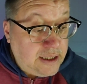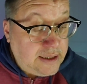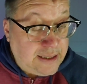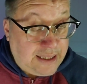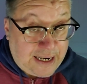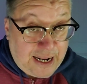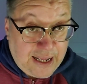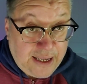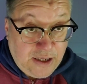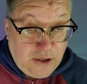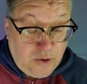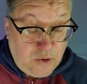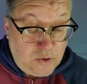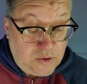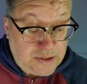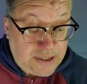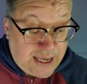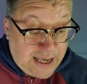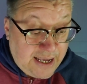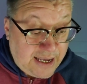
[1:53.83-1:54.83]
that I
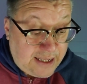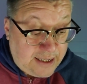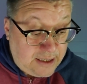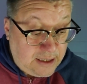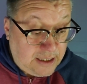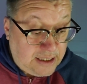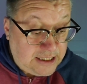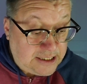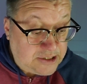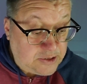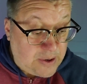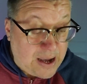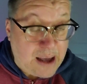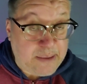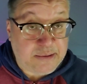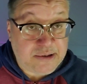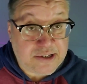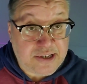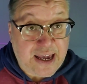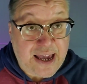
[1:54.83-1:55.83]
use, and it just so
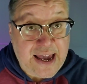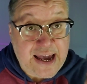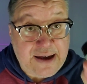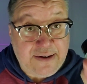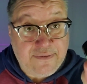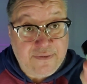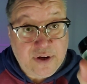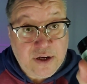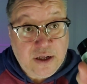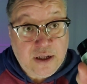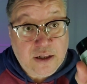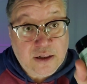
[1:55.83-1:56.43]
happens to have